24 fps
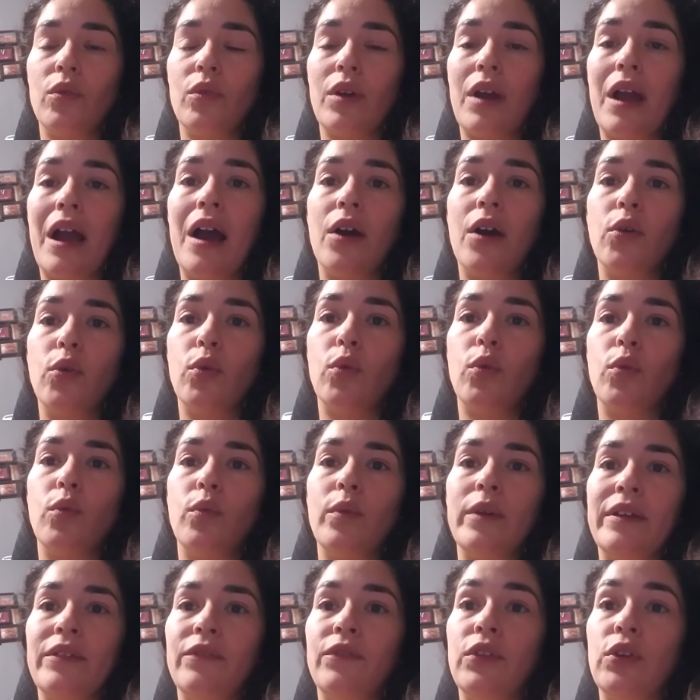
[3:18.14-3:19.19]

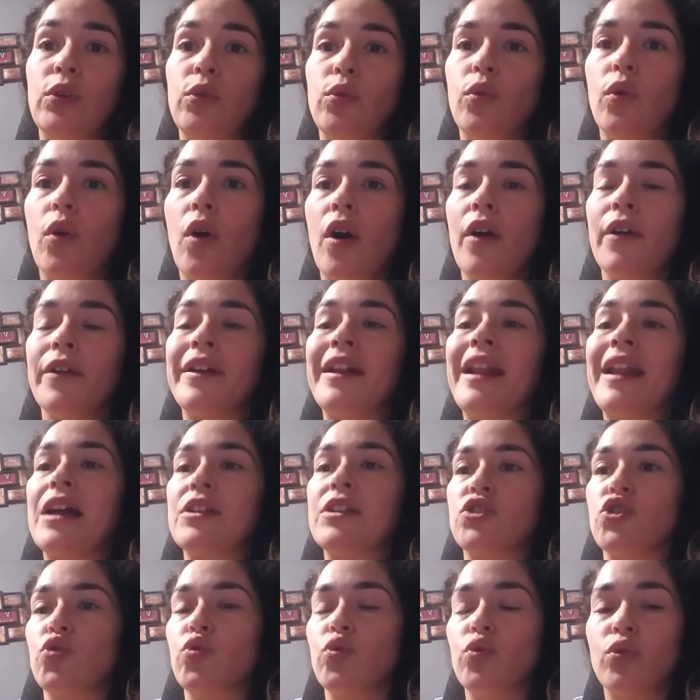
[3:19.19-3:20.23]
we view our
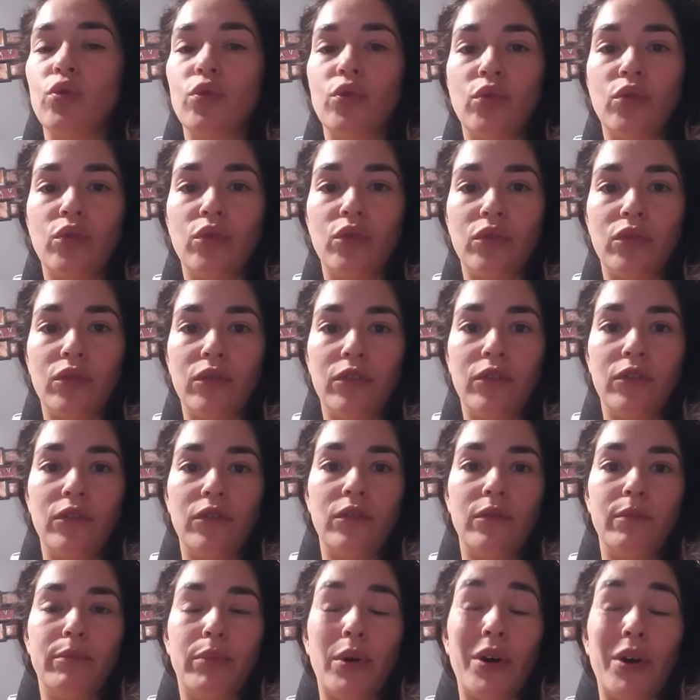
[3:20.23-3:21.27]
natural
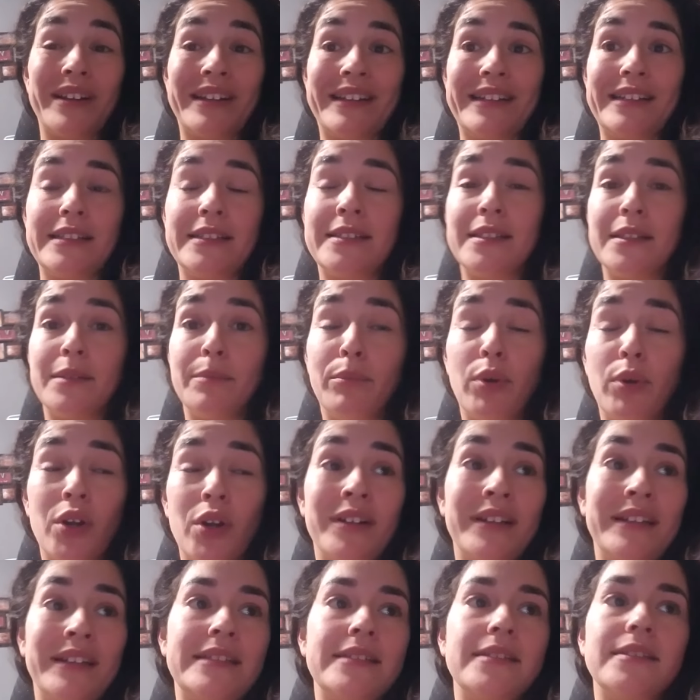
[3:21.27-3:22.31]

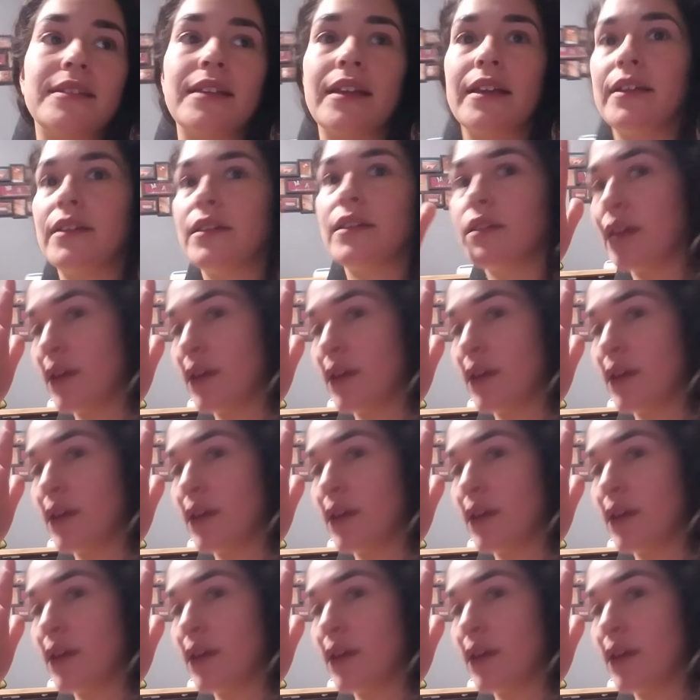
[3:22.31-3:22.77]
bodily state.